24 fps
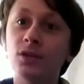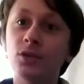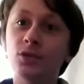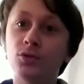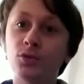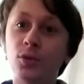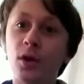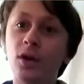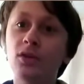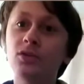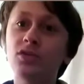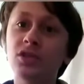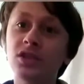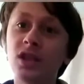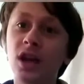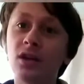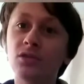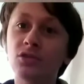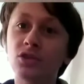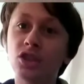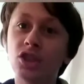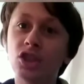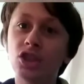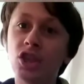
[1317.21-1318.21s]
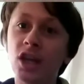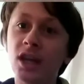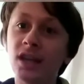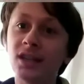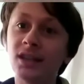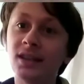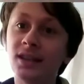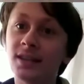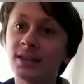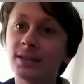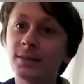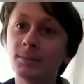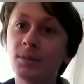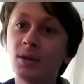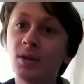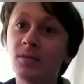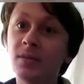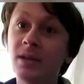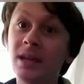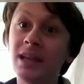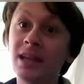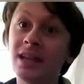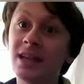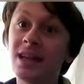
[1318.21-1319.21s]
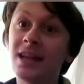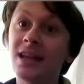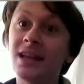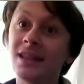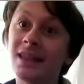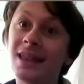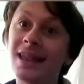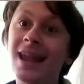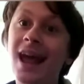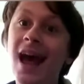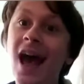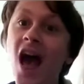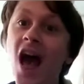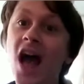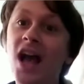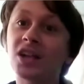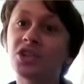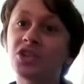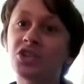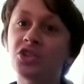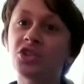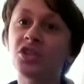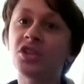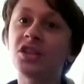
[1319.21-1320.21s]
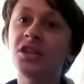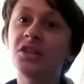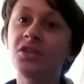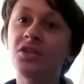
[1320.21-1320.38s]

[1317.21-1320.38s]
gross out shit in this movie that actually